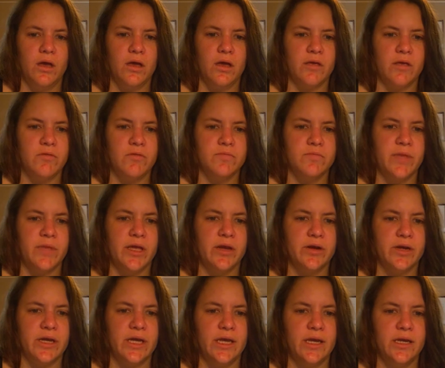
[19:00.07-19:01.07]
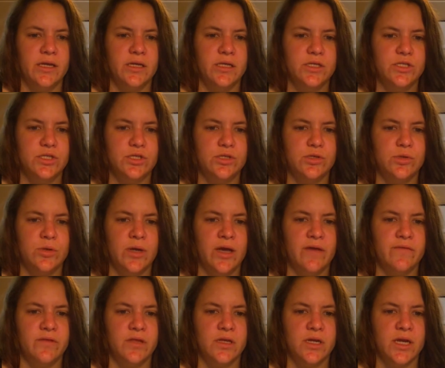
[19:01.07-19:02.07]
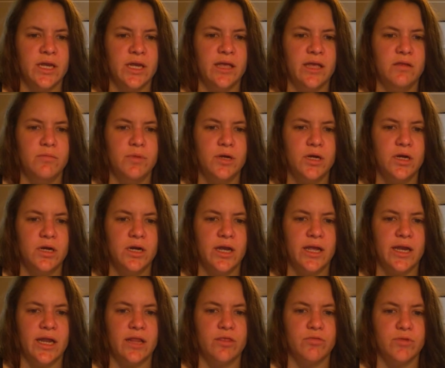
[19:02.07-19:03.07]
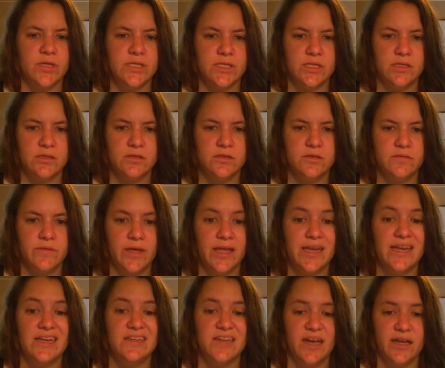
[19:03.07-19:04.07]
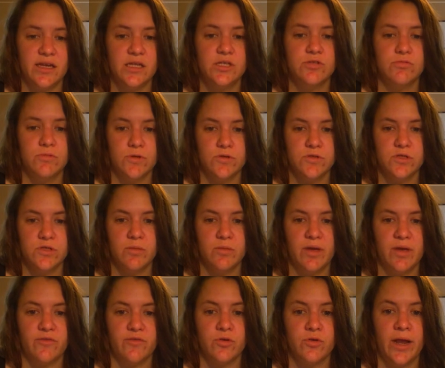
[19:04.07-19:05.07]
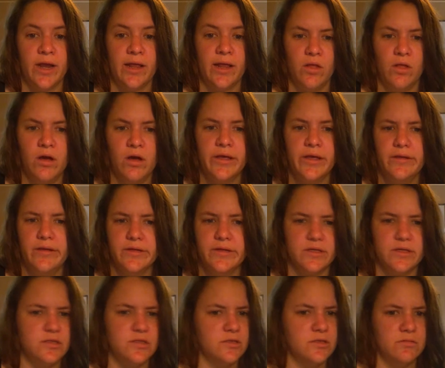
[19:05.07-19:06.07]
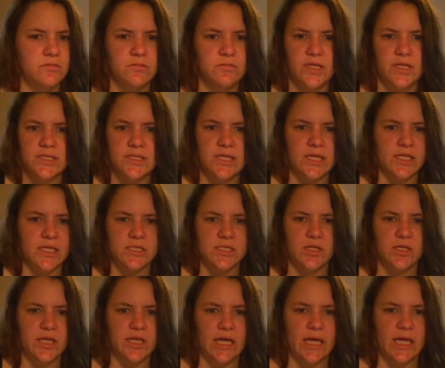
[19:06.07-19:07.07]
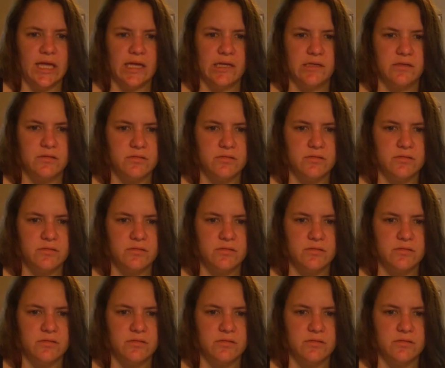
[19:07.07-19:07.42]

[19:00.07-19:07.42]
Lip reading: He was married to Evelyn Gelber and had 3 sons, and he died in Jerusalem after a long illness. That's it. That's all they got.